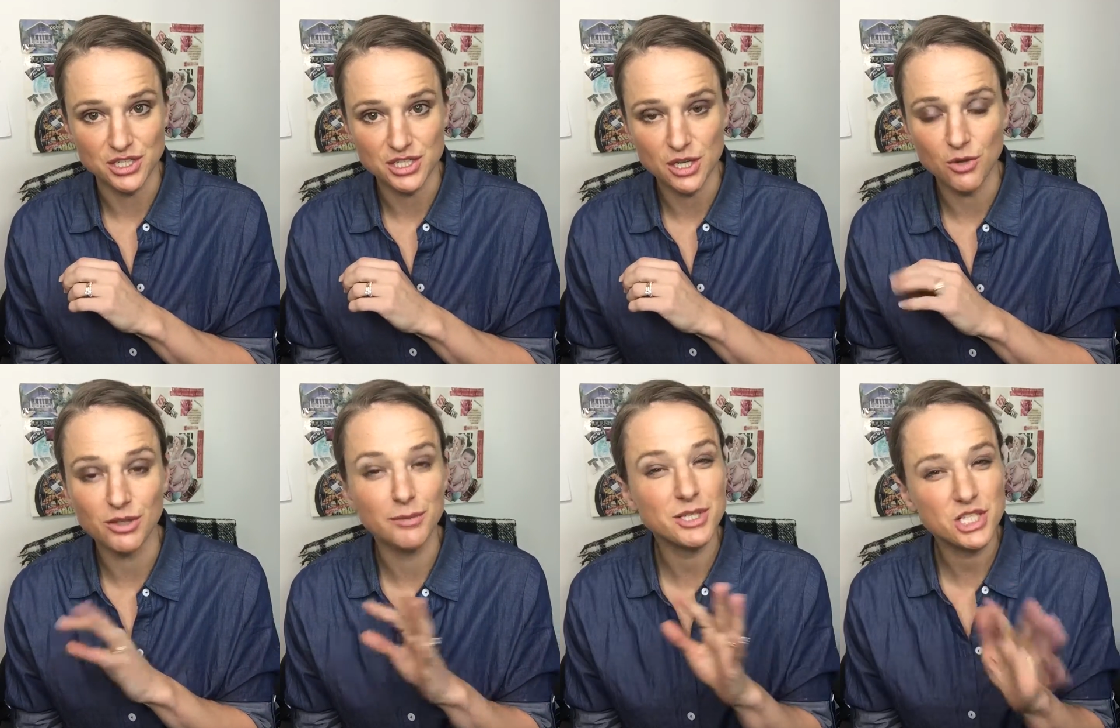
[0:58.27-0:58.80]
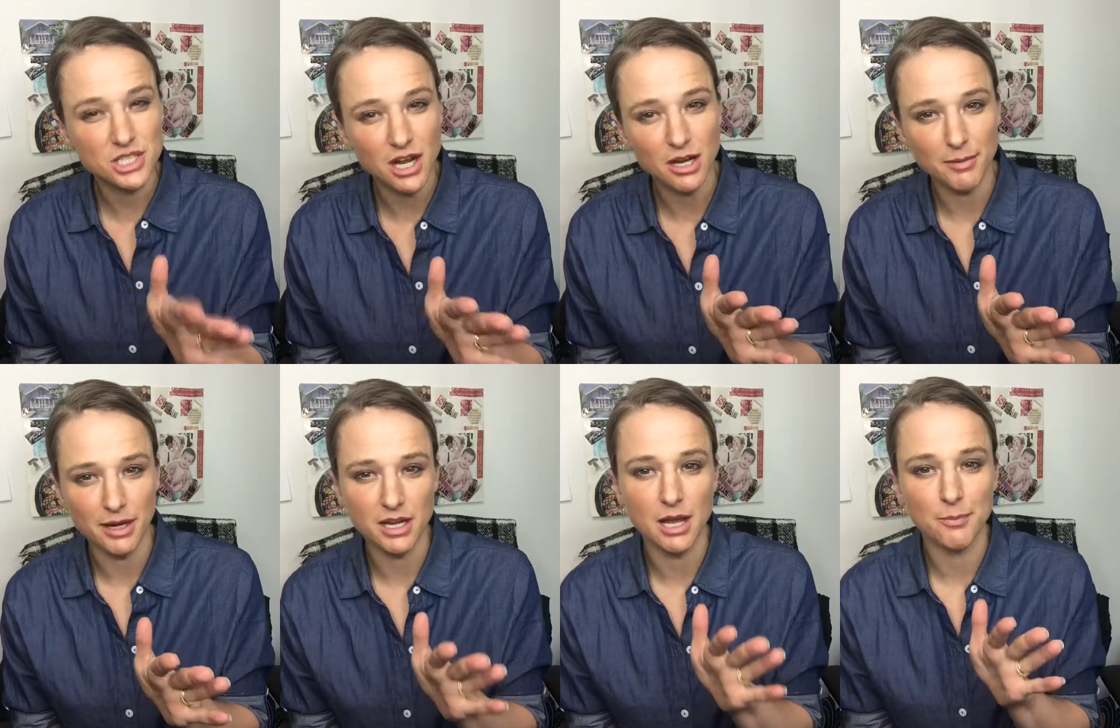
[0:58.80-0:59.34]
So let me just talk
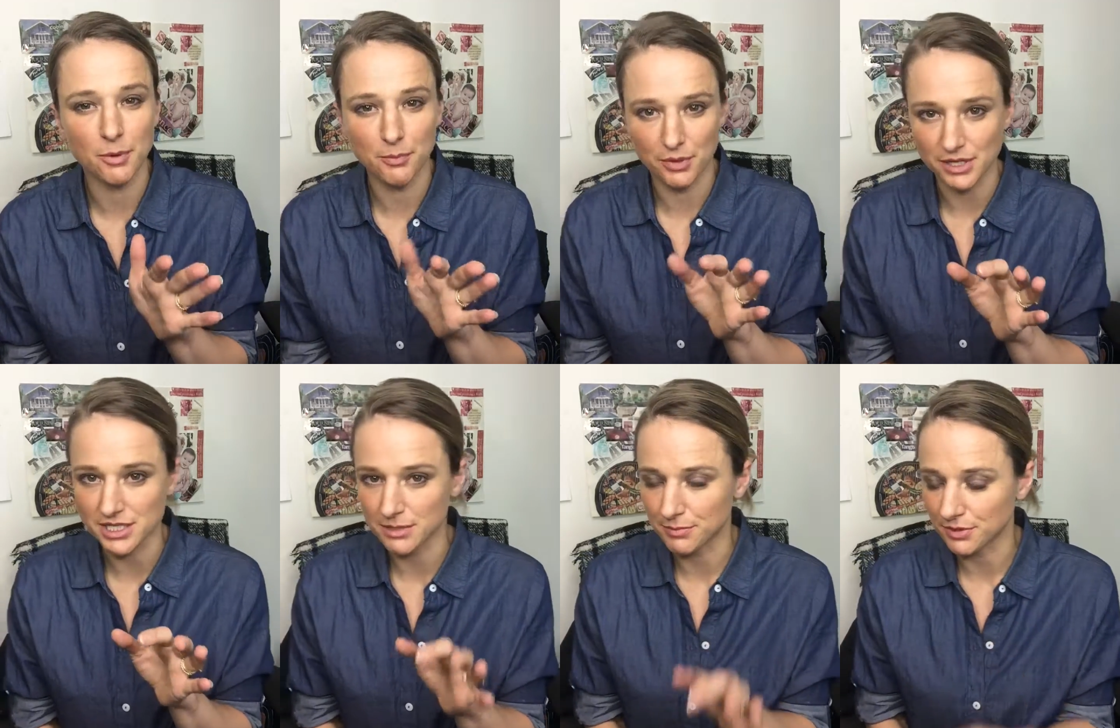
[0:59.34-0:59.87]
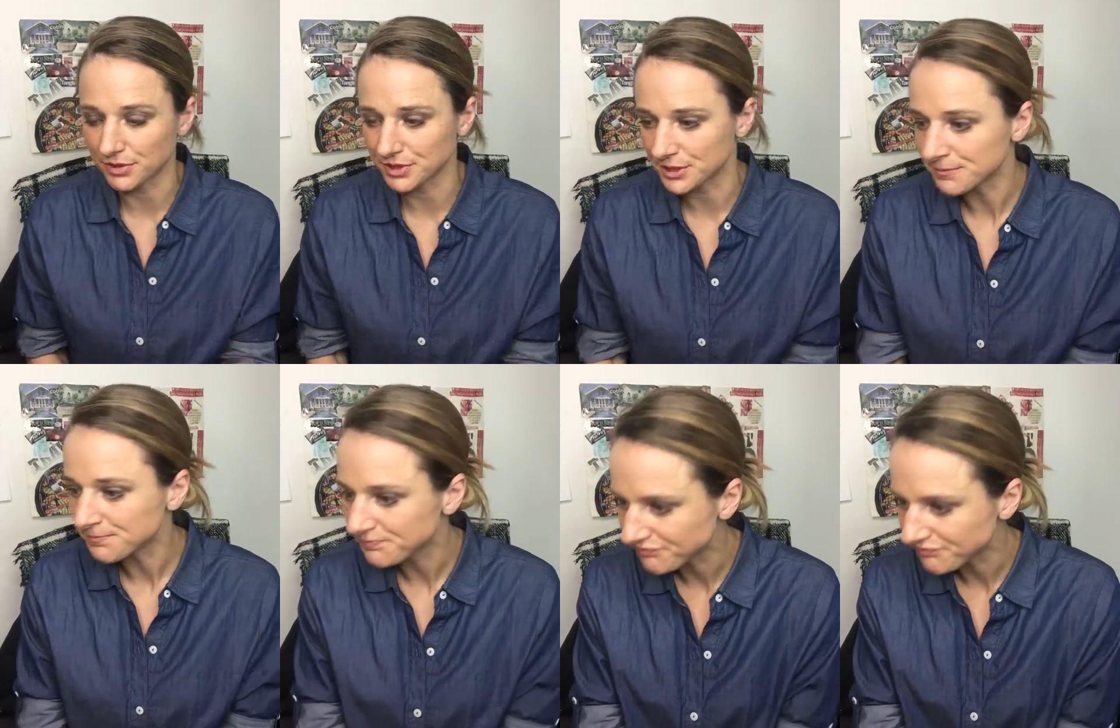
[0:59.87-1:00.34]
about a couple principles